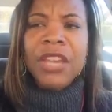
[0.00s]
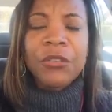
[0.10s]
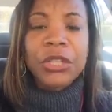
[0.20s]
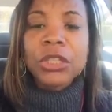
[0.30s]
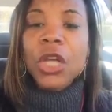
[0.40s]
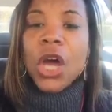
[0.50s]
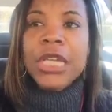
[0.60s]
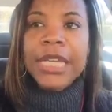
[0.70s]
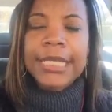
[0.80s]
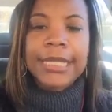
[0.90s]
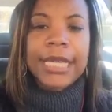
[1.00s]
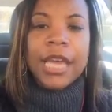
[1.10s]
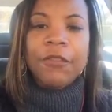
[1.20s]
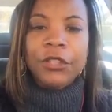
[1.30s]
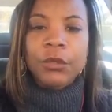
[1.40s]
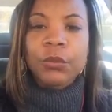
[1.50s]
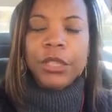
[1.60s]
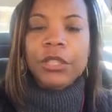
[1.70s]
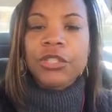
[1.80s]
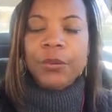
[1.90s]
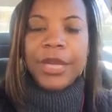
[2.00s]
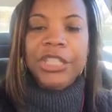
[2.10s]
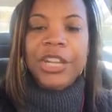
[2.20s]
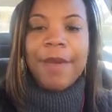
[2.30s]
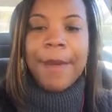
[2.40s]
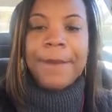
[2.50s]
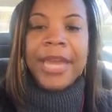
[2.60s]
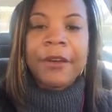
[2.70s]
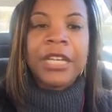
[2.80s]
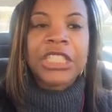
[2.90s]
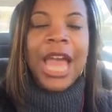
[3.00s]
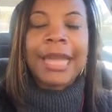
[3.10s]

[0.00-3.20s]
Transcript: And for the longest, for the duration of my marriage,